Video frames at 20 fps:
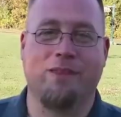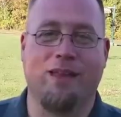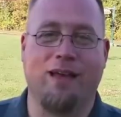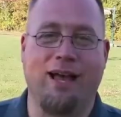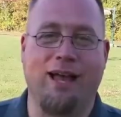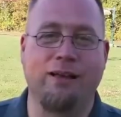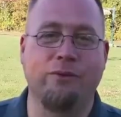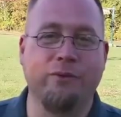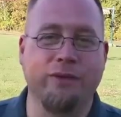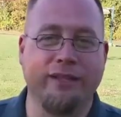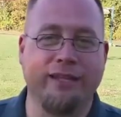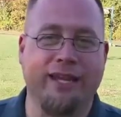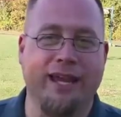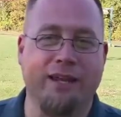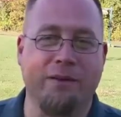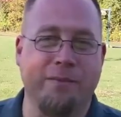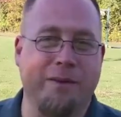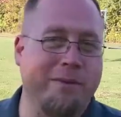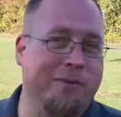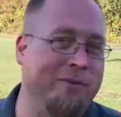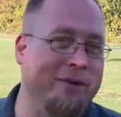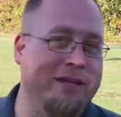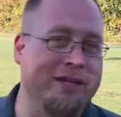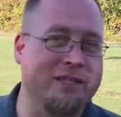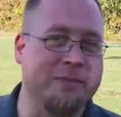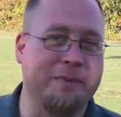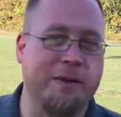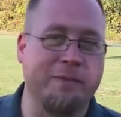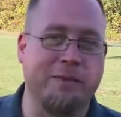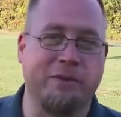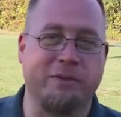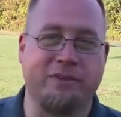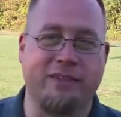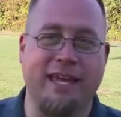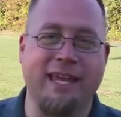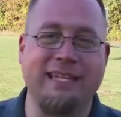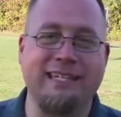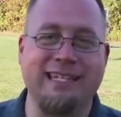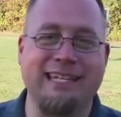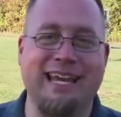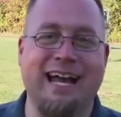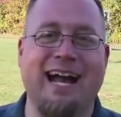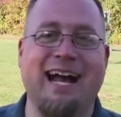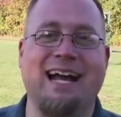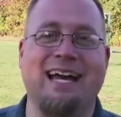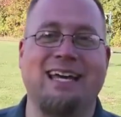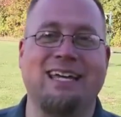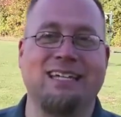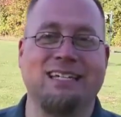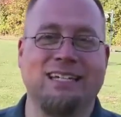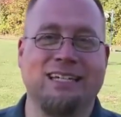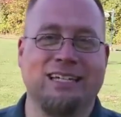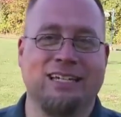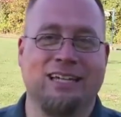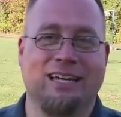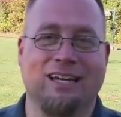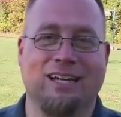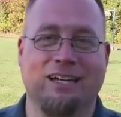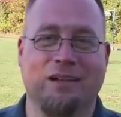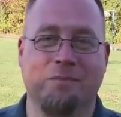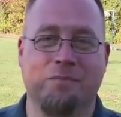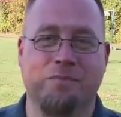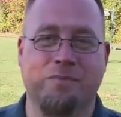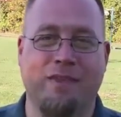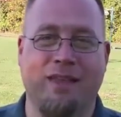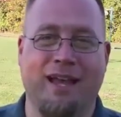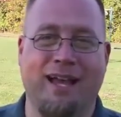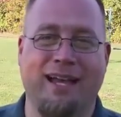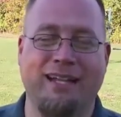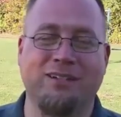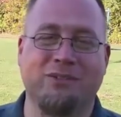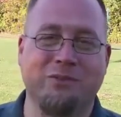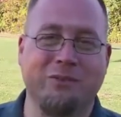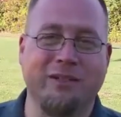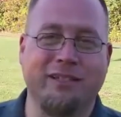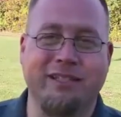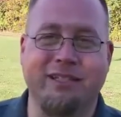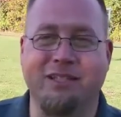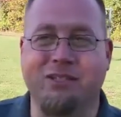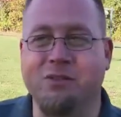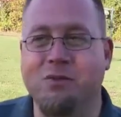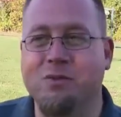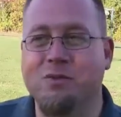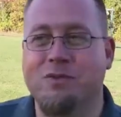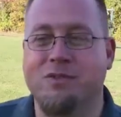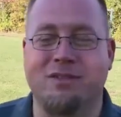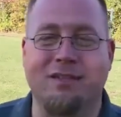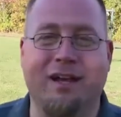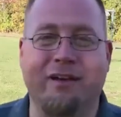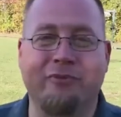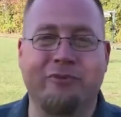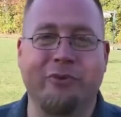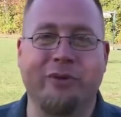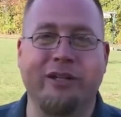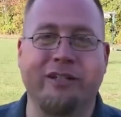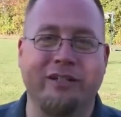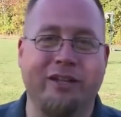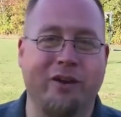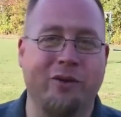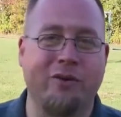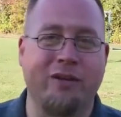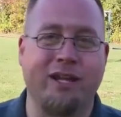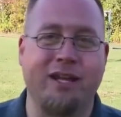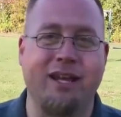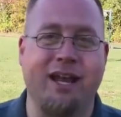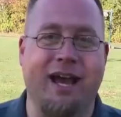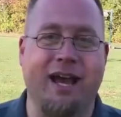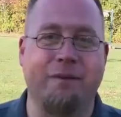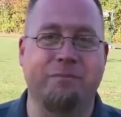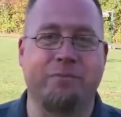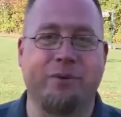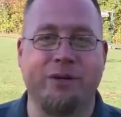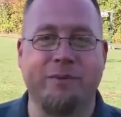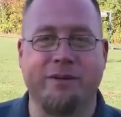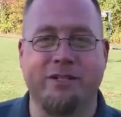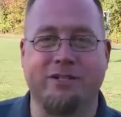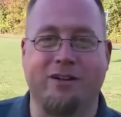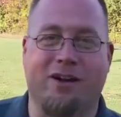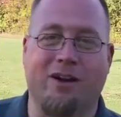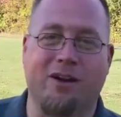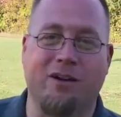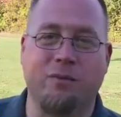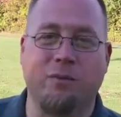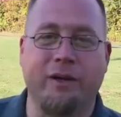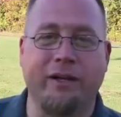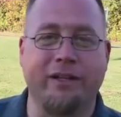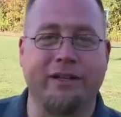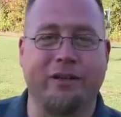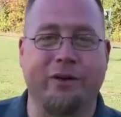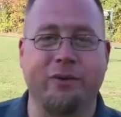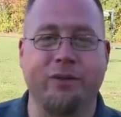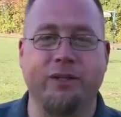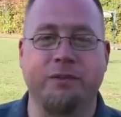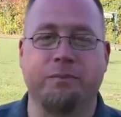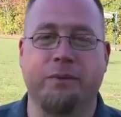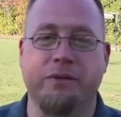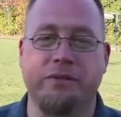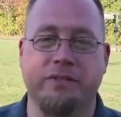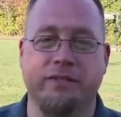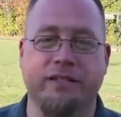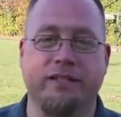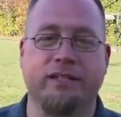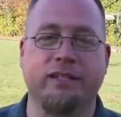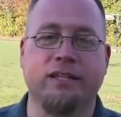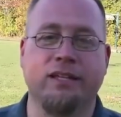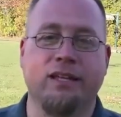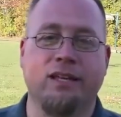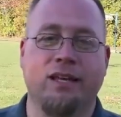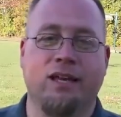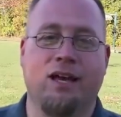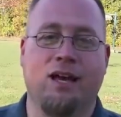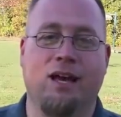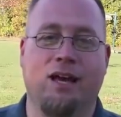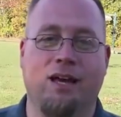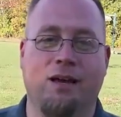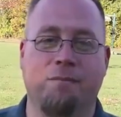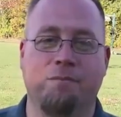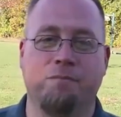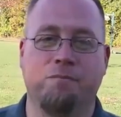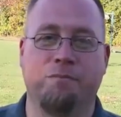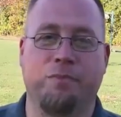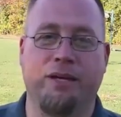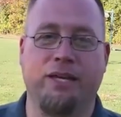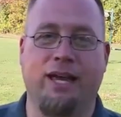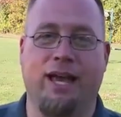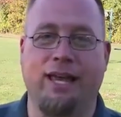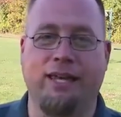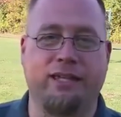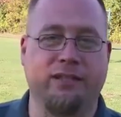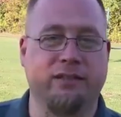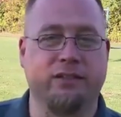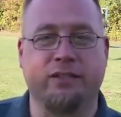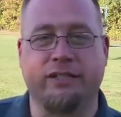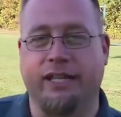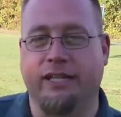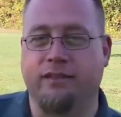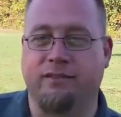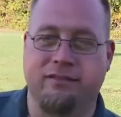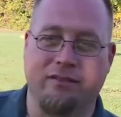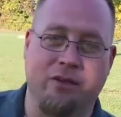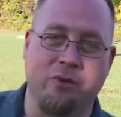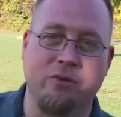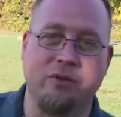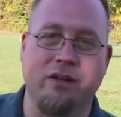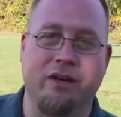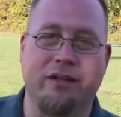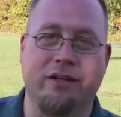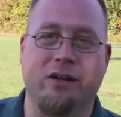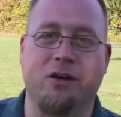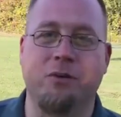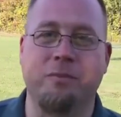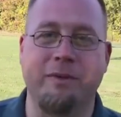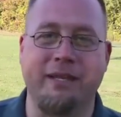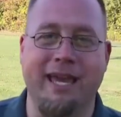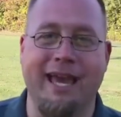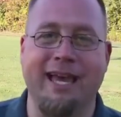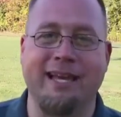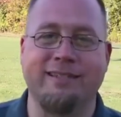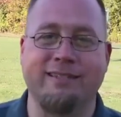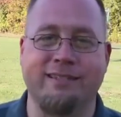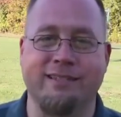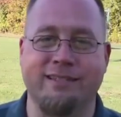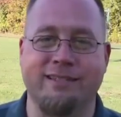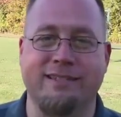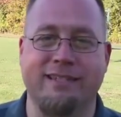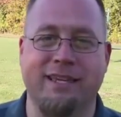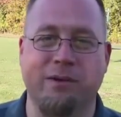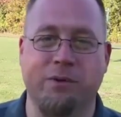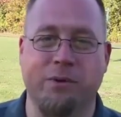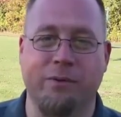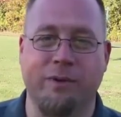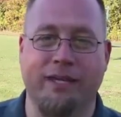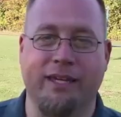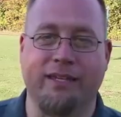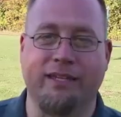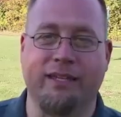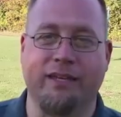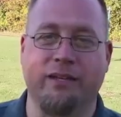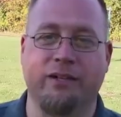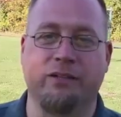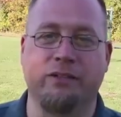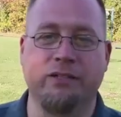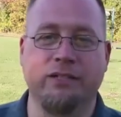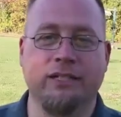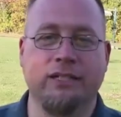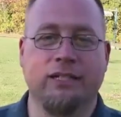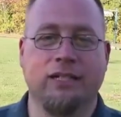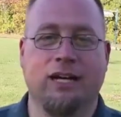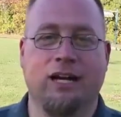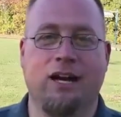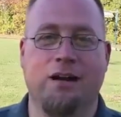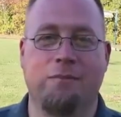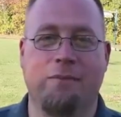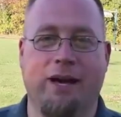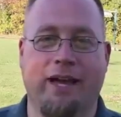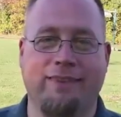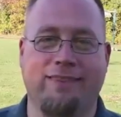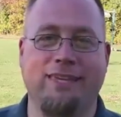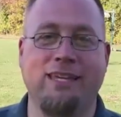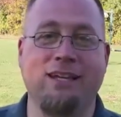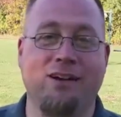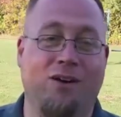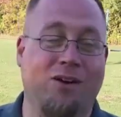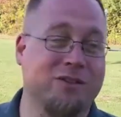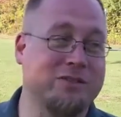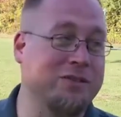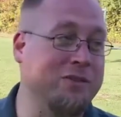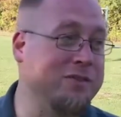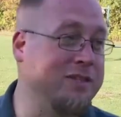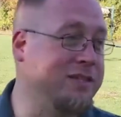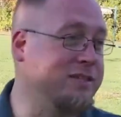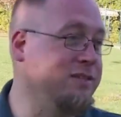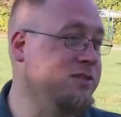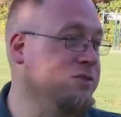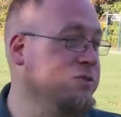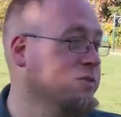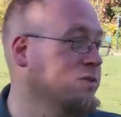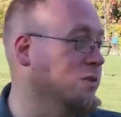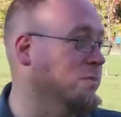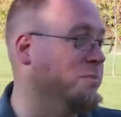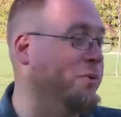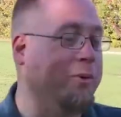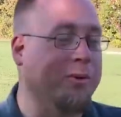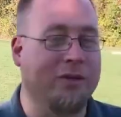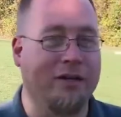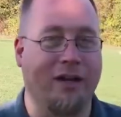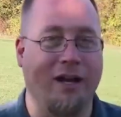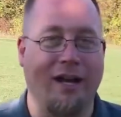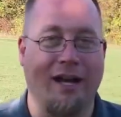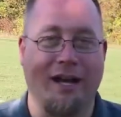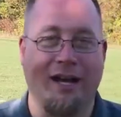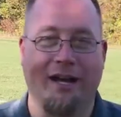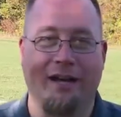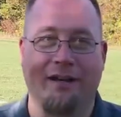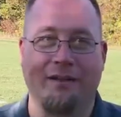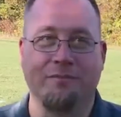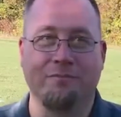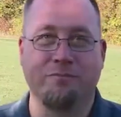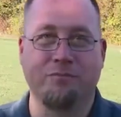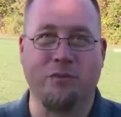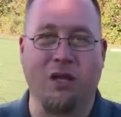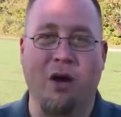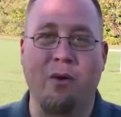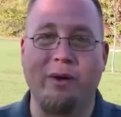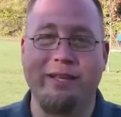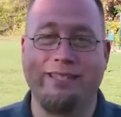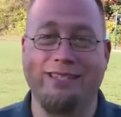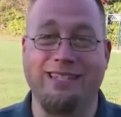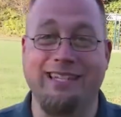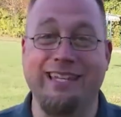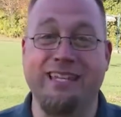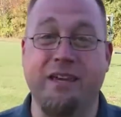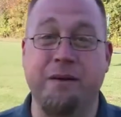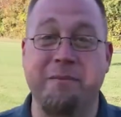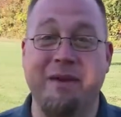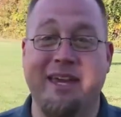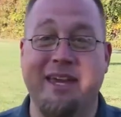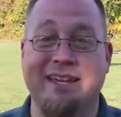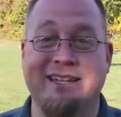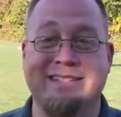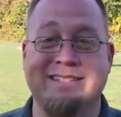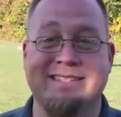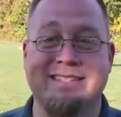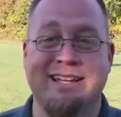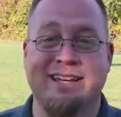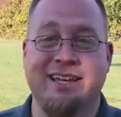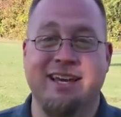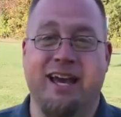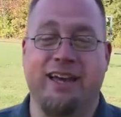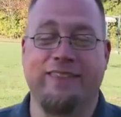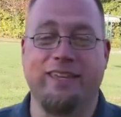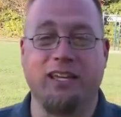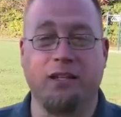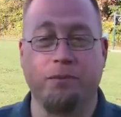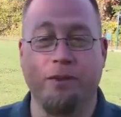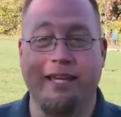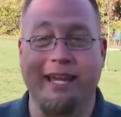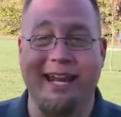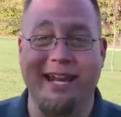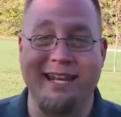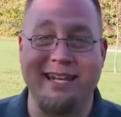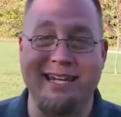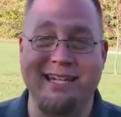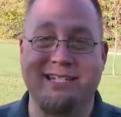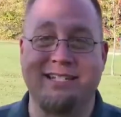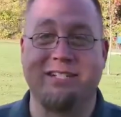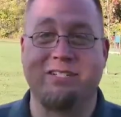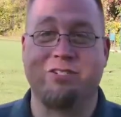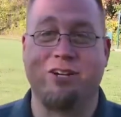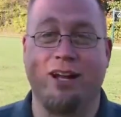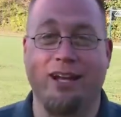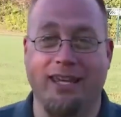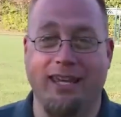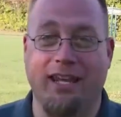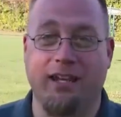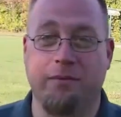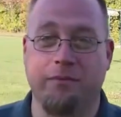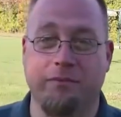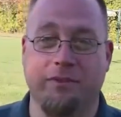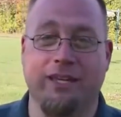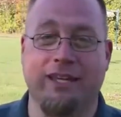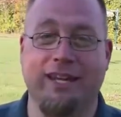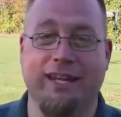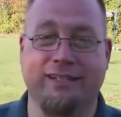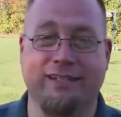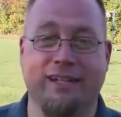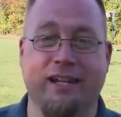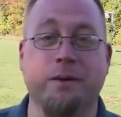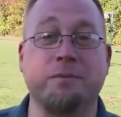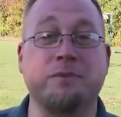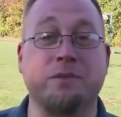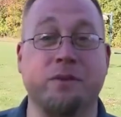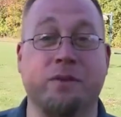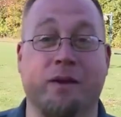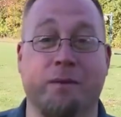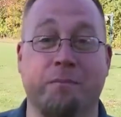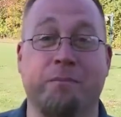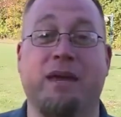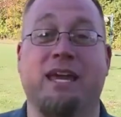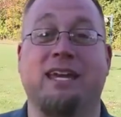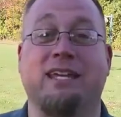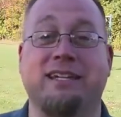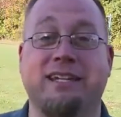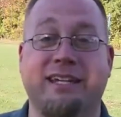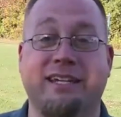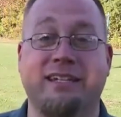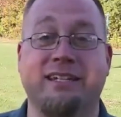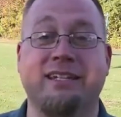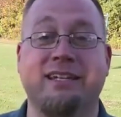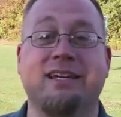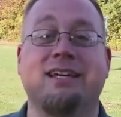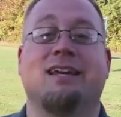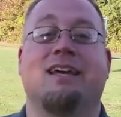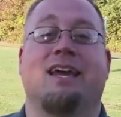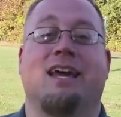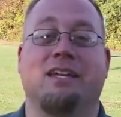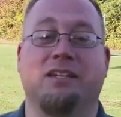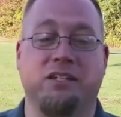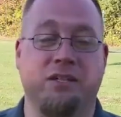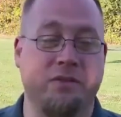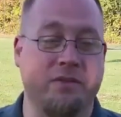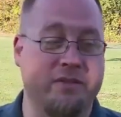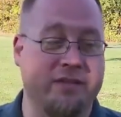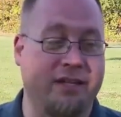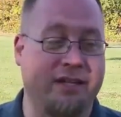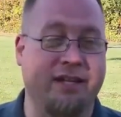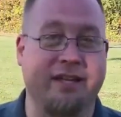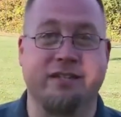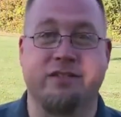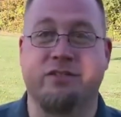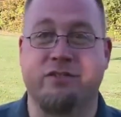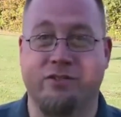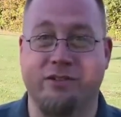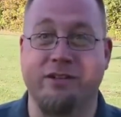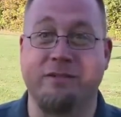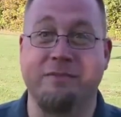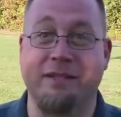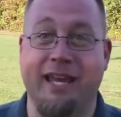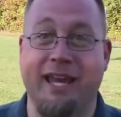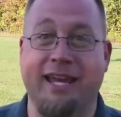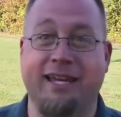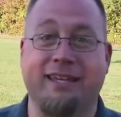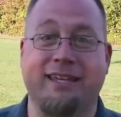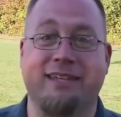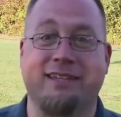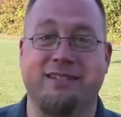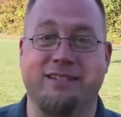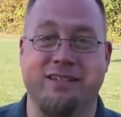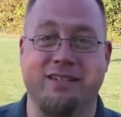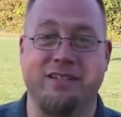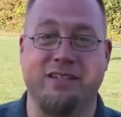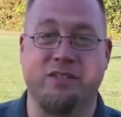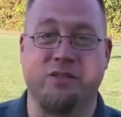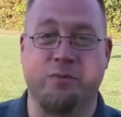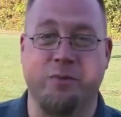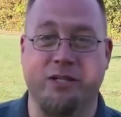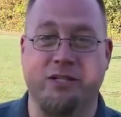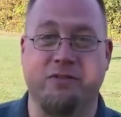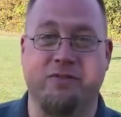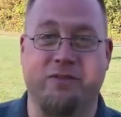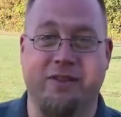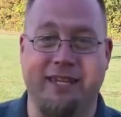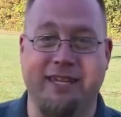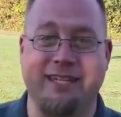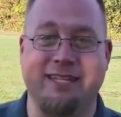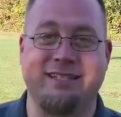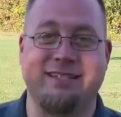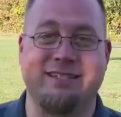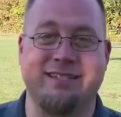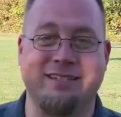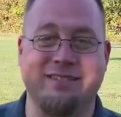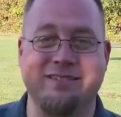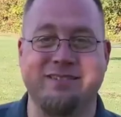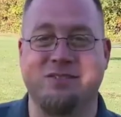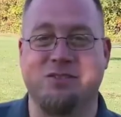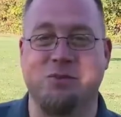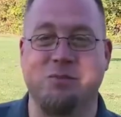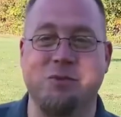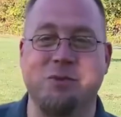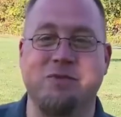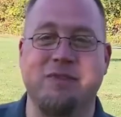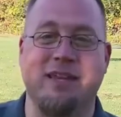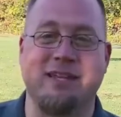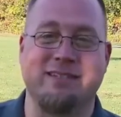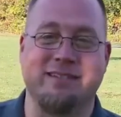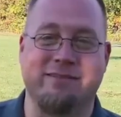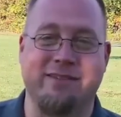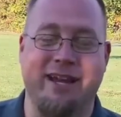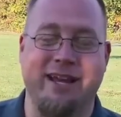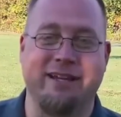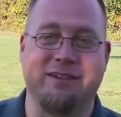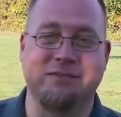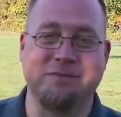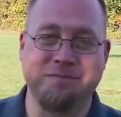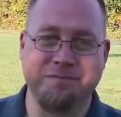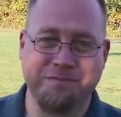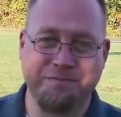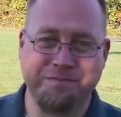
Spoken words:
I really kind of maybe want to experiment with NDI. I don't really use software encoding. I'm pretty much a hardware encoding person. But I could look at loading on OBS and see where we could go. I think also these do support OSC commands. I think it'd be kind of neat to try to get them connected up to Companion and using a Stream Deck to switch feeds and move things around.